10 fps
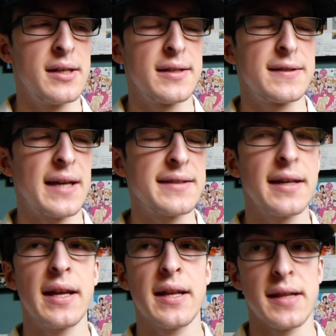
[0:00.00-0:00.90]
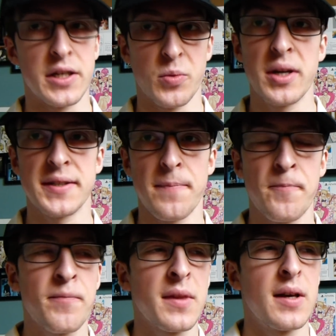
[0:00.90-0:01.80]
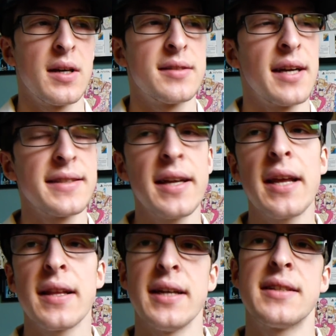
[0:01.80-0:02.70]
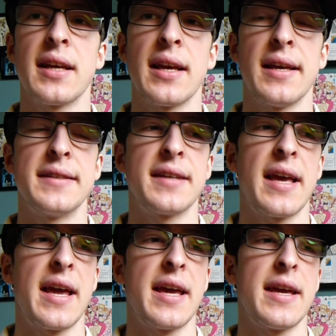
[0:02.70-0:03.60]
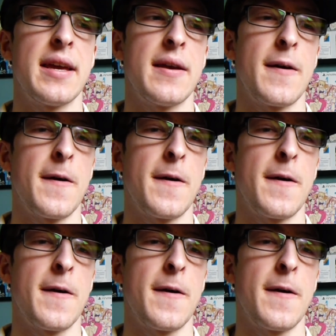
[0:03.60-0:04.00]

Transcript: Steins Elite, what is it? Steins Elite is a